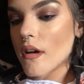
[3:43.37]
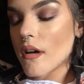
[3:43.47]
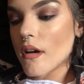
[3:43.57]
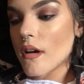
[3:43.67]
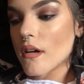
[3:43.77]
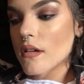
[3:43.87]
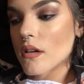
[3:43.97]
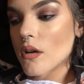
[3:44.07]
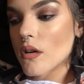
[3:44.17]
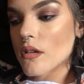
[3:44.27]
uh,
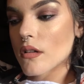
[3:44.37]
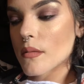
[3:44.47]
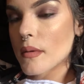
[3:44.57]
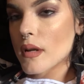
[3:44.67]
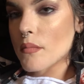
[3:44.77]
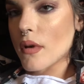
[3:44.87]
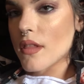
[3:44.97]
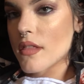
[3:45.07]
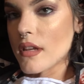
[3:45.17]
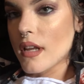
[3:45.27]
about a
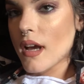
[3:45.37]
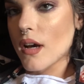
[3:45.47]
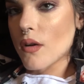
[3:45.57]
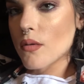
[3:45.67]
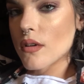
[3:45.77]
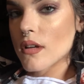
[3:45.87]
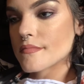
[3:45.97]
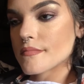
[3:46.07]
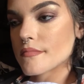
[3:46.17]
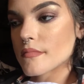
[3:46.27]
month now.
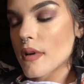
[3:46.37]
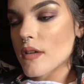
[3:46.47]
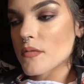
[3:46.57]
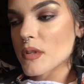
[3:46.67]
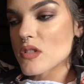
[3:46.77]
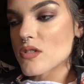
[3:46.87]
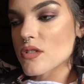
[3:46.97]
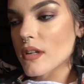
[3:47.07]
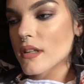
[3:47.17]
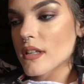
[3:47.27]
I've been
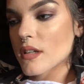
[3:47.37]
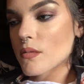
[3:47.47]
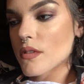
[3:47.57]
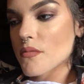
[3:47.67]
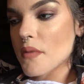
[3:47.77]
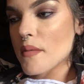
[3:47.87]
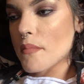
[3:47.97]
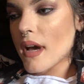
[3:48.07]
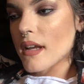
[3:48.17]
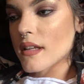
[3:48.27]
struggling with my
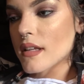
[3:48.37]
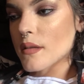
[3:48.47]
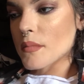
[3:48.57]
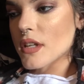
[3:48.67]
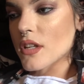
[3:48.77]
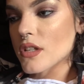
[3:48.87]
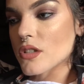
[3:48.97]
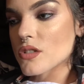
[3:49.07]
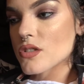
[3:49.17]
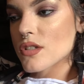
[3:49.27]
body
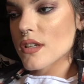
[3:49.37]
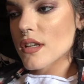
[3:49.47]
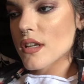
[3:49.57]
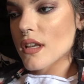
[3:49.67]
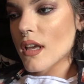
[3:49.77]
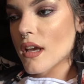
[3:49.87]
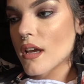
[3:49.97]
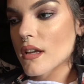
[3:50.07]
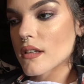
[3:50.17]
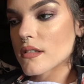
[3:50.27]
image
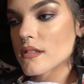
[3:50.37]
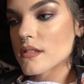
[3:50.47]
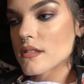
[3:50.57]
and